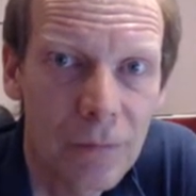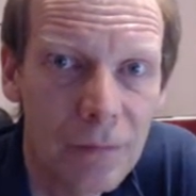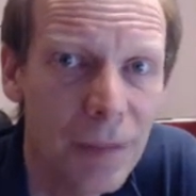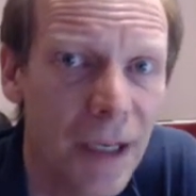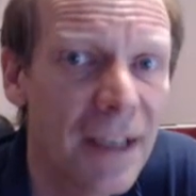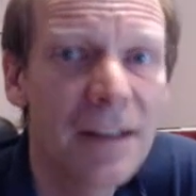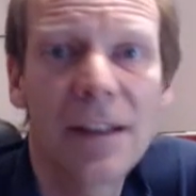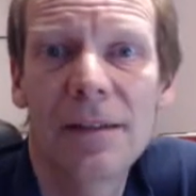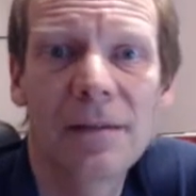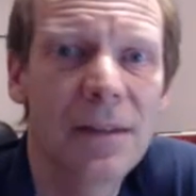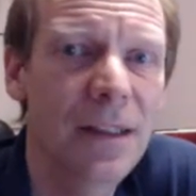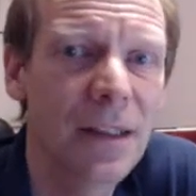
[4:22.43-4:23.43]
But
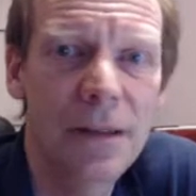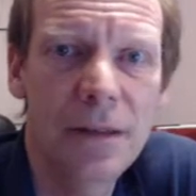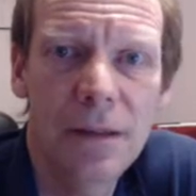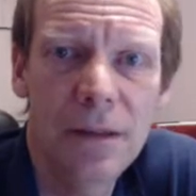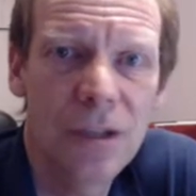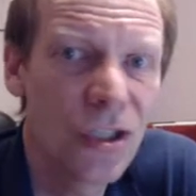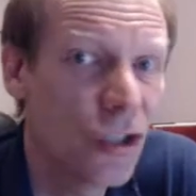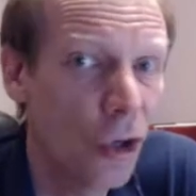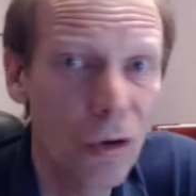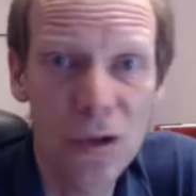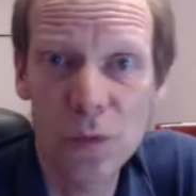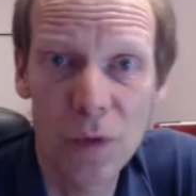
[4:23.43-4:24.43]
the
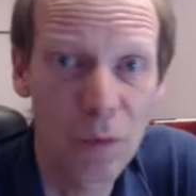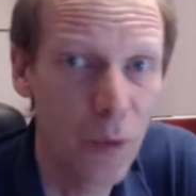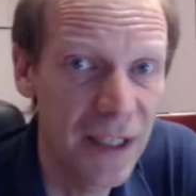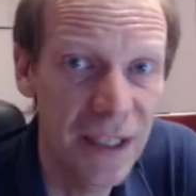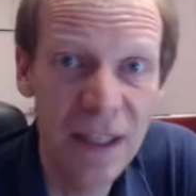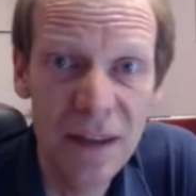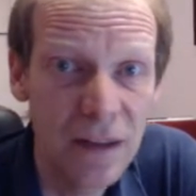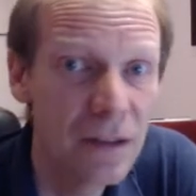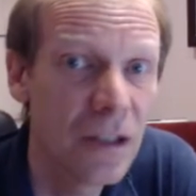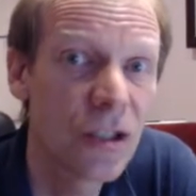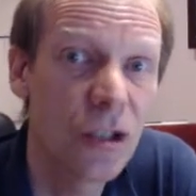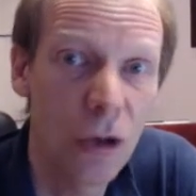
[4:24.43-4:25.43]
jokes were witty,
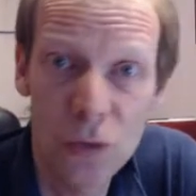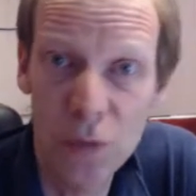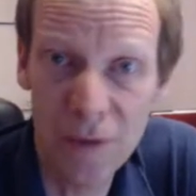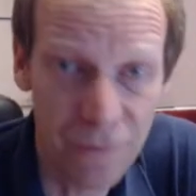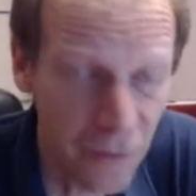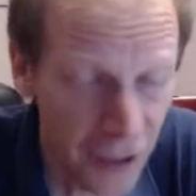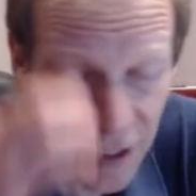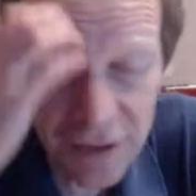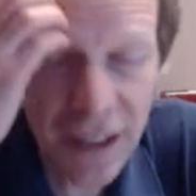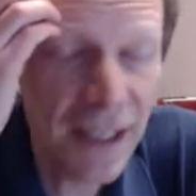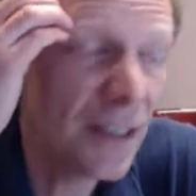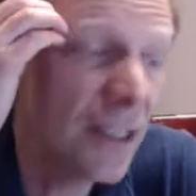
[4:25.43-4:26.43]
the jokes were funny.
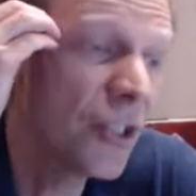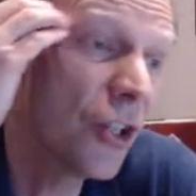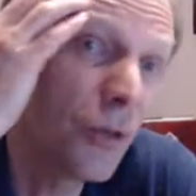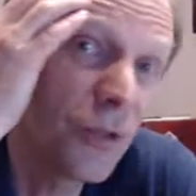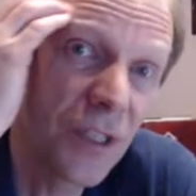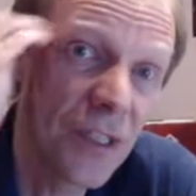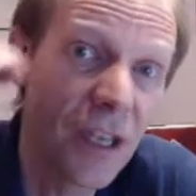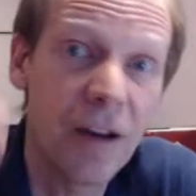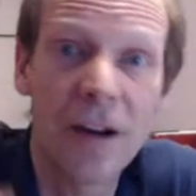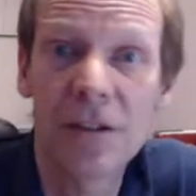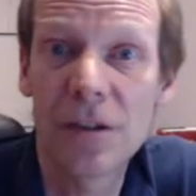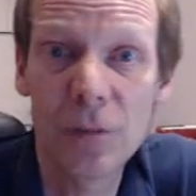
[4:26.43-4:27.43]
Leslie Jones's
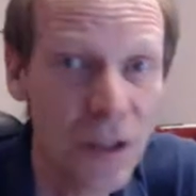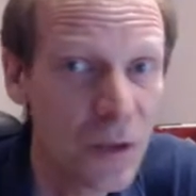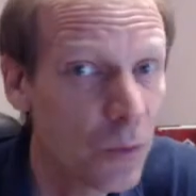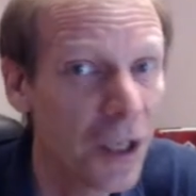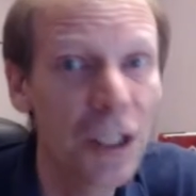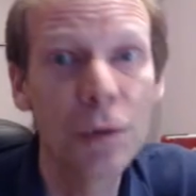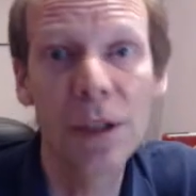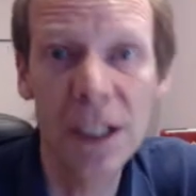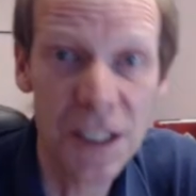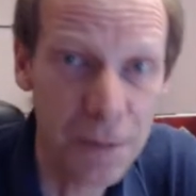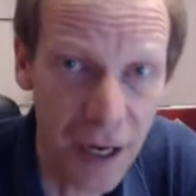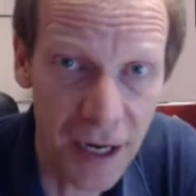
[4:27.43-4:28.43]
character was what you would
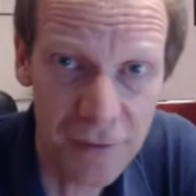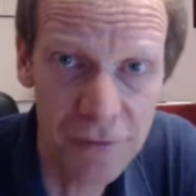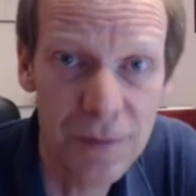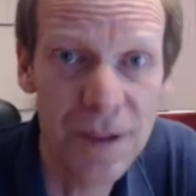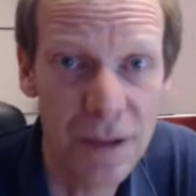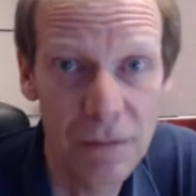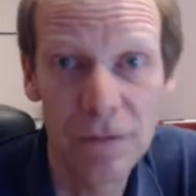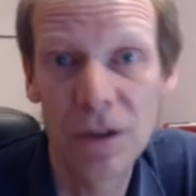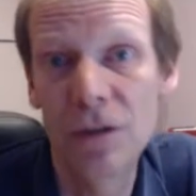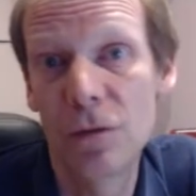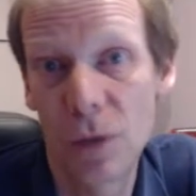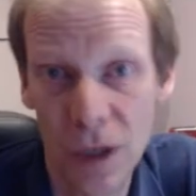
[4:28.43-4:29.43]
expect from someone
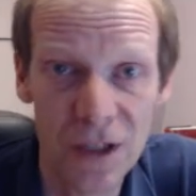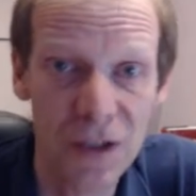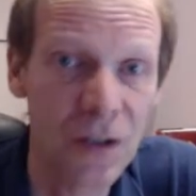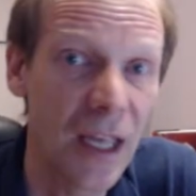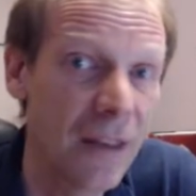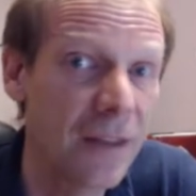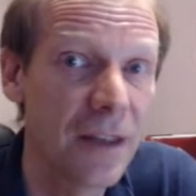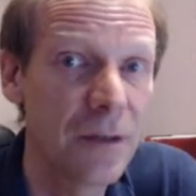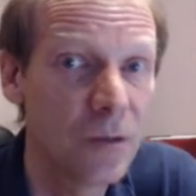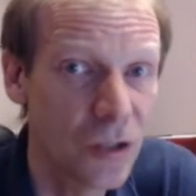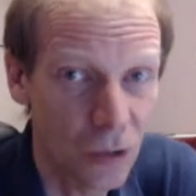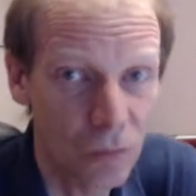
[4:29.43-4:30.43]
who works in
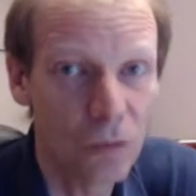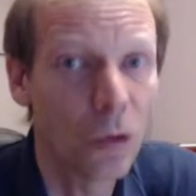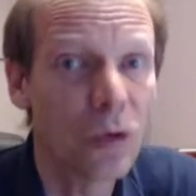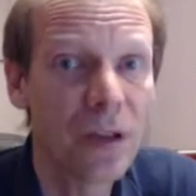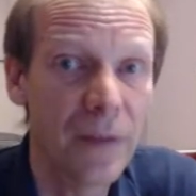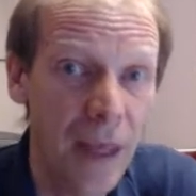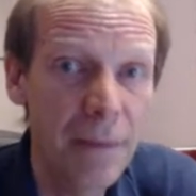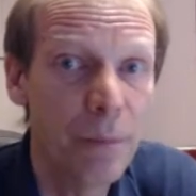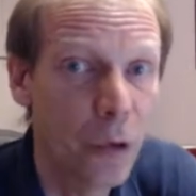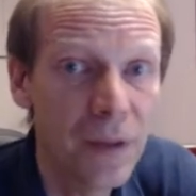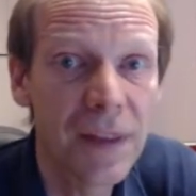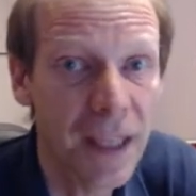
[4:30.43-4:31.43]
the role that they
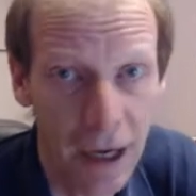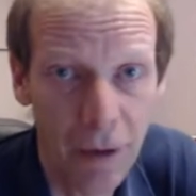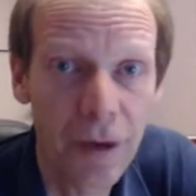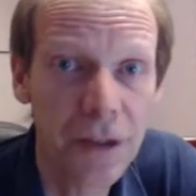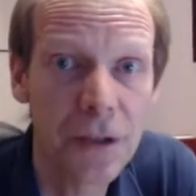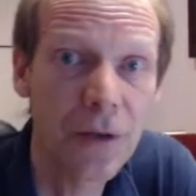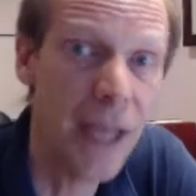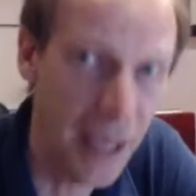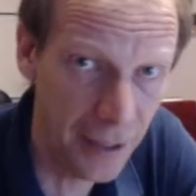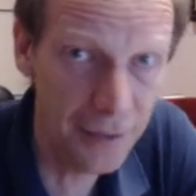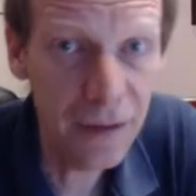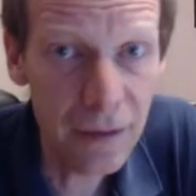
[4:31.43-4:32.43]
put the character
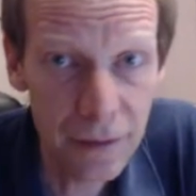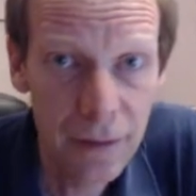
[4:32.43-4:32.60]
in.